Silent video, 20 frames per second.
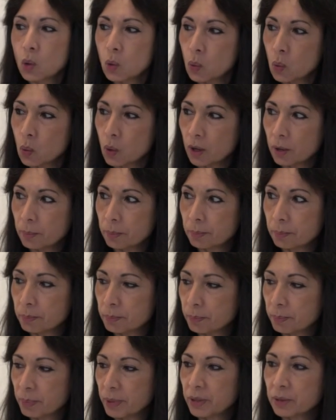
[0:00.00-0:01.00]
who are
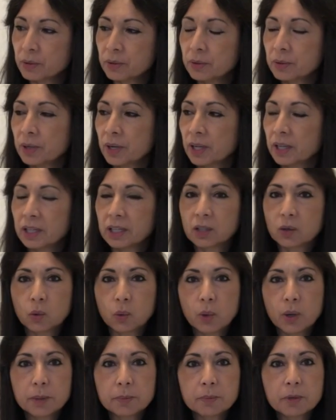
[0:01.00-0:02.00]
better
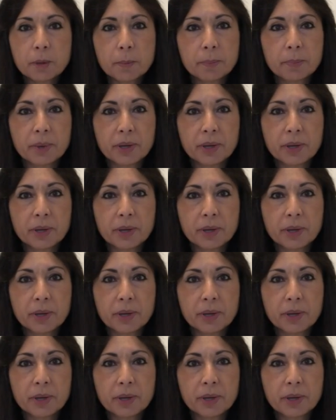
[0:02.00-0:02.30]
equipped,